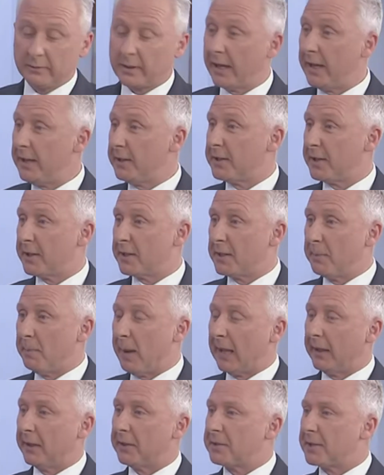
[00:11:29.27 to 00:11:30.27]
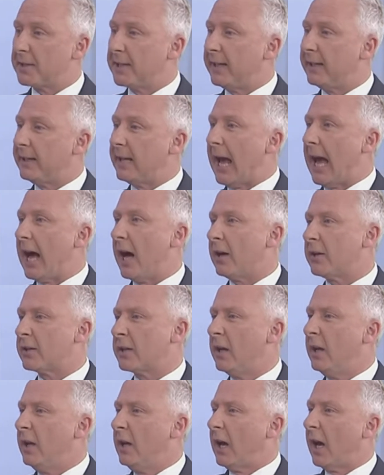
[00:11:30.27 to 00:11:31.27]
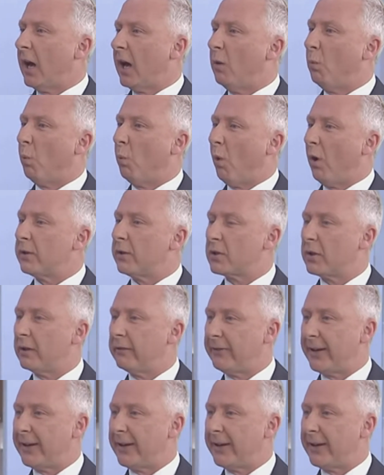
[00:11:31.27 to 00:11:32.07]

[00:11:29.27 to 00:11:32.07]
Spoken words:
Keith, just to balance it out, what sort of